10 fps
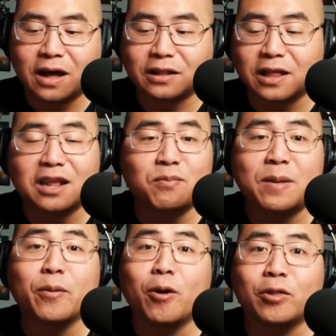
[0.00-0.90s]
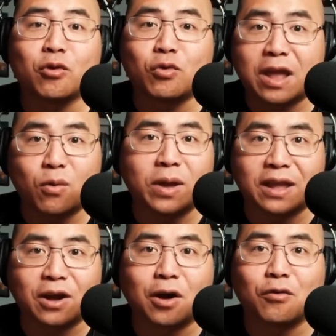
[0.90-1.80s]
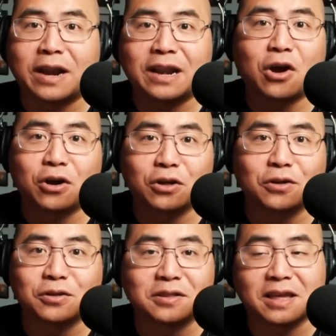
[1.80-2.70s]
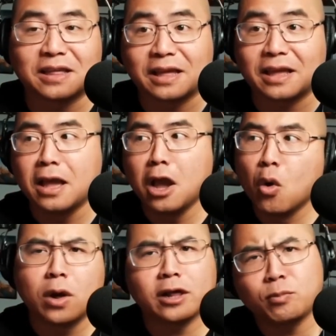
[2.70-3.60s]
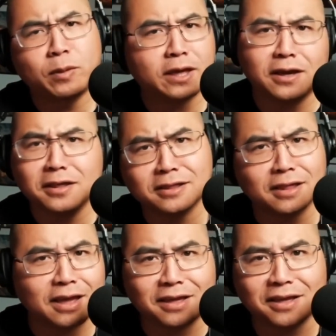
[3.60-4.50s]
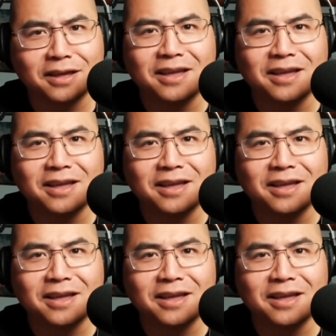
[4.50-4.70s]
a lot of people on the right wing are writing articles and saying like, well, it's because like,